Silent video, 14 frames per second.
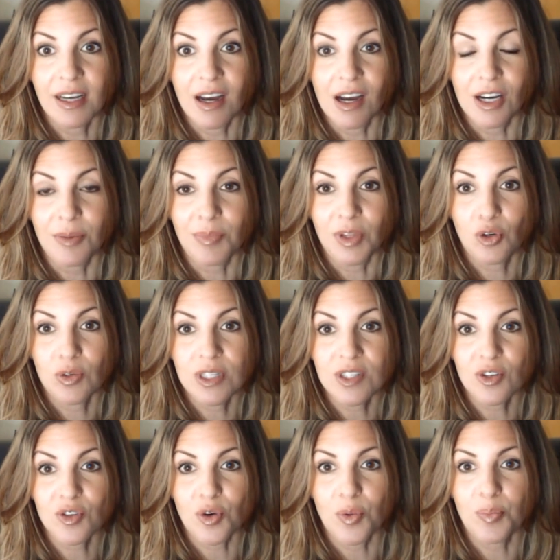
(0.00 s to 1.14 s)
Um, the
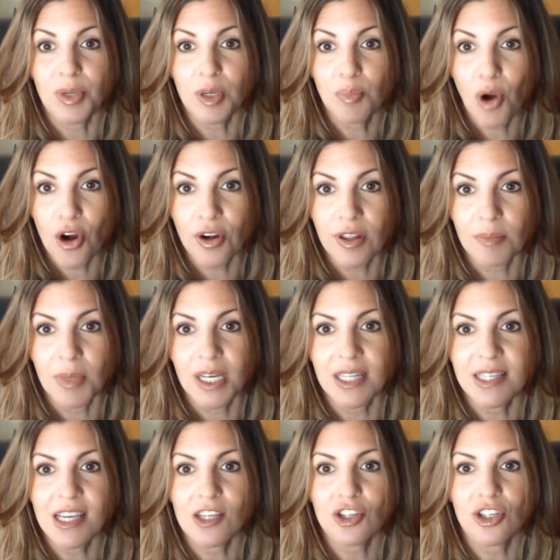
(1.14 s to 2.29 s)
crystals are a big part of the
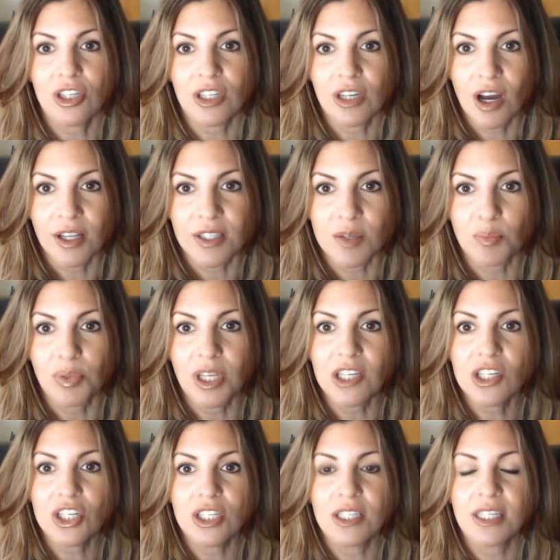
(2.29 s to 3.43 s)
meditation and the
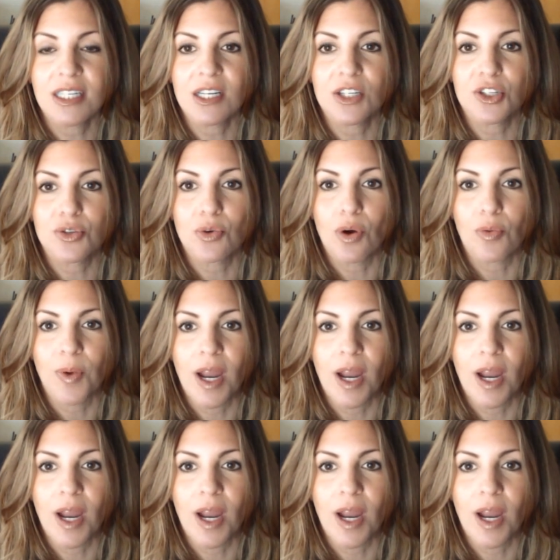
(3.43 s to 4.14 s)
contemplation that I do